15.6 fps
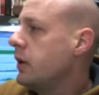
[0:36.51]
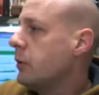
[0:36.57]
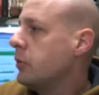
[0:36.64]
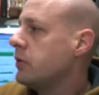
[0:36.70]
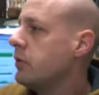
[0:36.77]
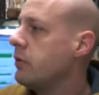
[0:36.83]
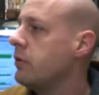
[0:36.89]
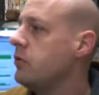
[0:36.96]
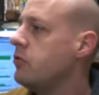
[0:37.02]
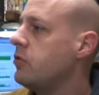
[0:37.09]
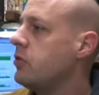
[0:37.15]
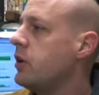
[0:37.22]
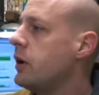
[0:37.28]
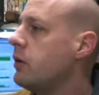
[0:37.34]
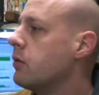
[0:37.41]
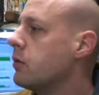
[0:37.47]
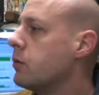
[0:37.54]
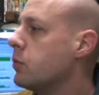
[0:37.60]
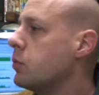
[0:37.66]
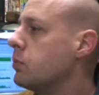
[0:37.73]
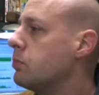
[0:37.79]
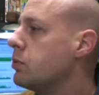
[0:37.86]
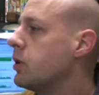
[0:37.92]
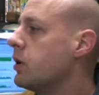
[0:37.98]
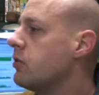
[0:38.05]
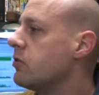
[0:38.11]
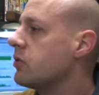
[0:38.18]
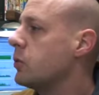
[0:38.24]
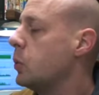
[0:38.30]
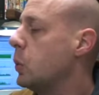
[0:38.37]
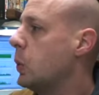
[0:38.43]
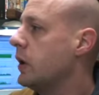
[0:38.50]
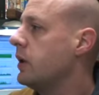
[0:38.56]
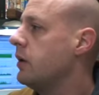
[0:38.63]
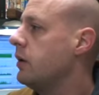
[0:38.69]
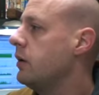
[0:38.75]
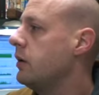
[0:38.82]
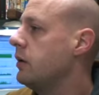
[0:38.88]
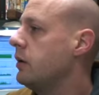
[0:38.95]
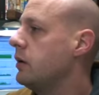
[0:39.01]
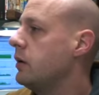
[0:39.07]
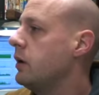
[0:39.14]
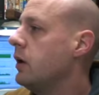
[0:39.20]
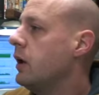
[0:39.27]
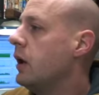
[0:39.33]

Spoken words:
I went to the Chandler project wiki,